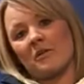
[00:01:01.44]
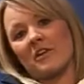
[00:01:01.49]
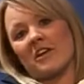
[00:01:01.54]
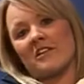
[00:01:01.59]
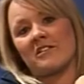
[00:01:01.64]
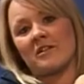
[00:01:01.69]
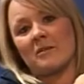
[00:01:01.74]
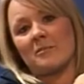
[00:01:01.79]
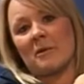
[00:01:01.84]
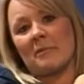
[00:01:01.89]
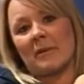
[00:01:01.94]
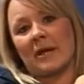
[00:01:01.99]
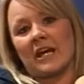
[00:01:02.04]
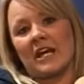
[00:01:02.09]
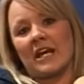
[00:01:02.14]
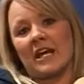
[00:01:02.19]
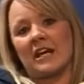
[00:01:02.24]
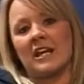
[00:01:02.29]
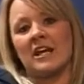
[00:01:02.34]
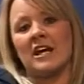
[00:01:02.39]
their stomach back
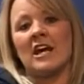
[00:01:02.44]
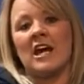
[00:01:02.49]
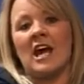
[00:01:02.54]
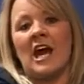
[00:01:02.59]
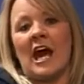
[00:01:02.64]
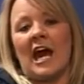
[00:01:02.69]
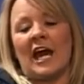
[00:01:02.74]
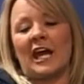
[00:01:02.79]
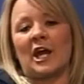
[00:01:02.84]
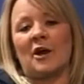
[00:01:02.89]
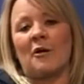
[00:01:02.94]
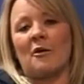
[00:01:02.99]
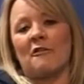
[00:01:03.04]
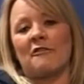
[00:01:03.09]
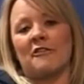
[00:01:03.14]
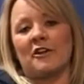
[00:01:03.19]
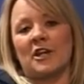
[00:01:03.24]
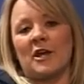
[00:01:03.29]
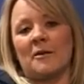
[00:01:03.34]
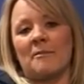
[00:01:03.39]
in and go
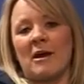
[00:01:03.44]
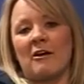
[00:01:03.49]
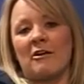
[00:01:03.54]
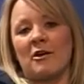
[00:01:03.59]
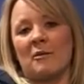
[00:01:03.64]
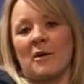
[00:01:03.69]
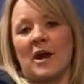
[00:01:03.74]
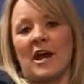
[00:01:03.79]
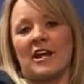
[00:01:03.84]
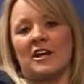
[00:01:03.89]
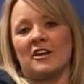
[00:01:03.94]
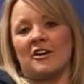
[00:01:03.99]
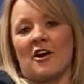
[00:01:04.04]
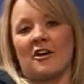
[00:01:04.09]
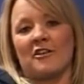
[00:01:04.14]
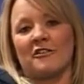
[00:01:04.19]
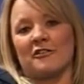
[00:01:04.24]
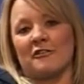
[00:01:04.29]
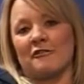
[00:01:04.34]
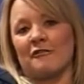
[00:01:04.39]
off on their merry way
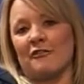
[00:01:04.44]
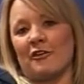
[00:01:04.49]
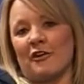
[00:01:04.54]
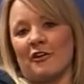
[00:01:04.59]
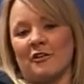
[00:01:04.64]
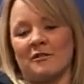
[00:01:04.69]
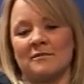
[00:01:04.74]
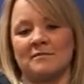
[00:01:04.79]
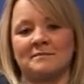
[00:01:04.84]
nice and full.